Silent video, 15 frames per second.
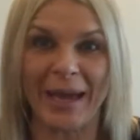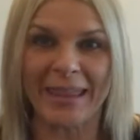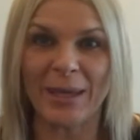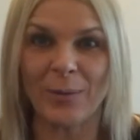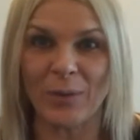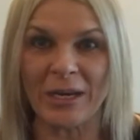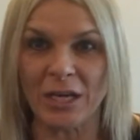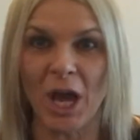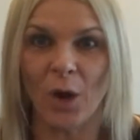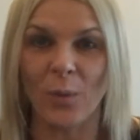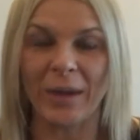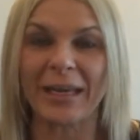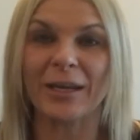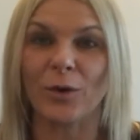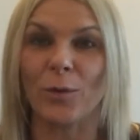And then we know
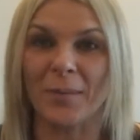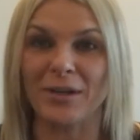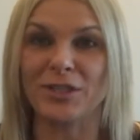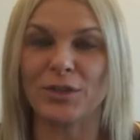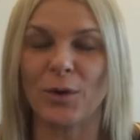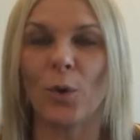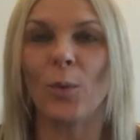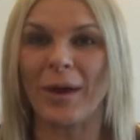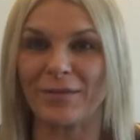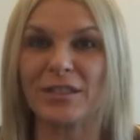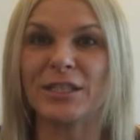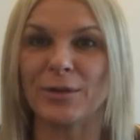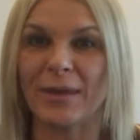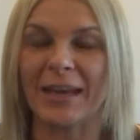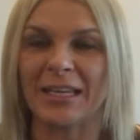we can all we have to
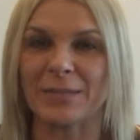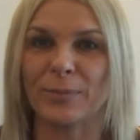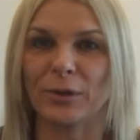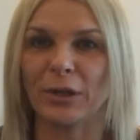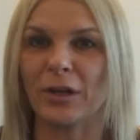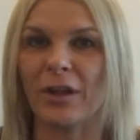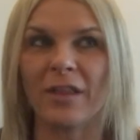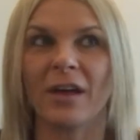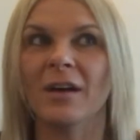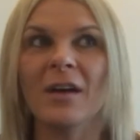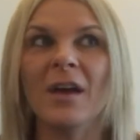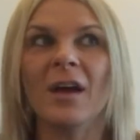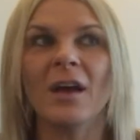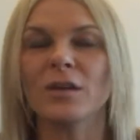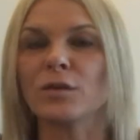do then is pull another
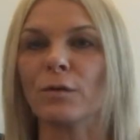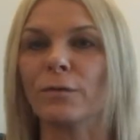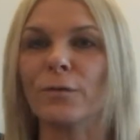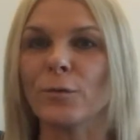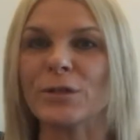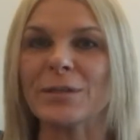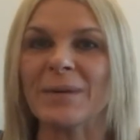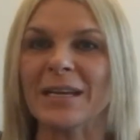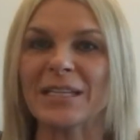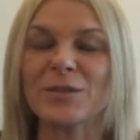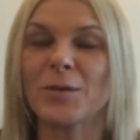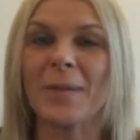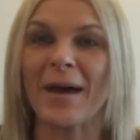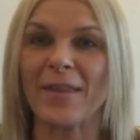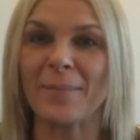sort of 40-minute
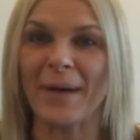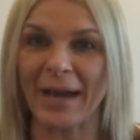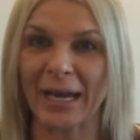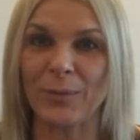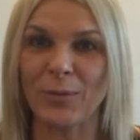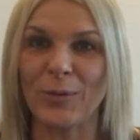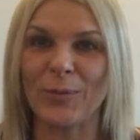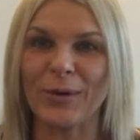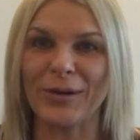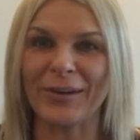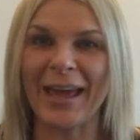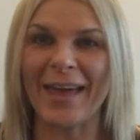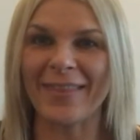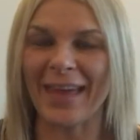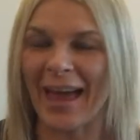swim out of the bag and we'll
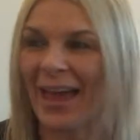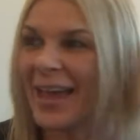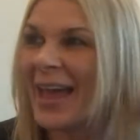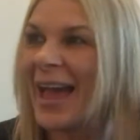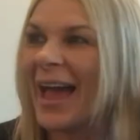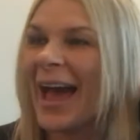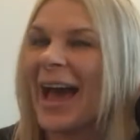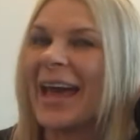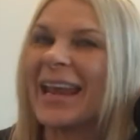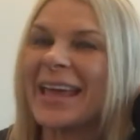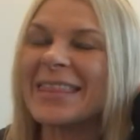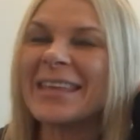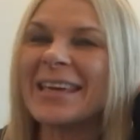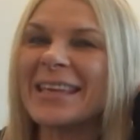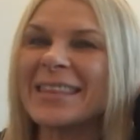get there. And I
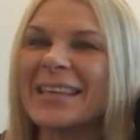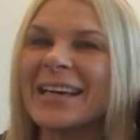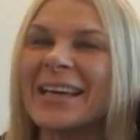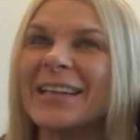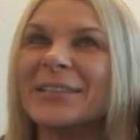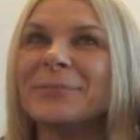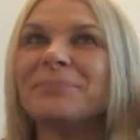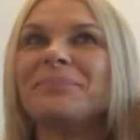think that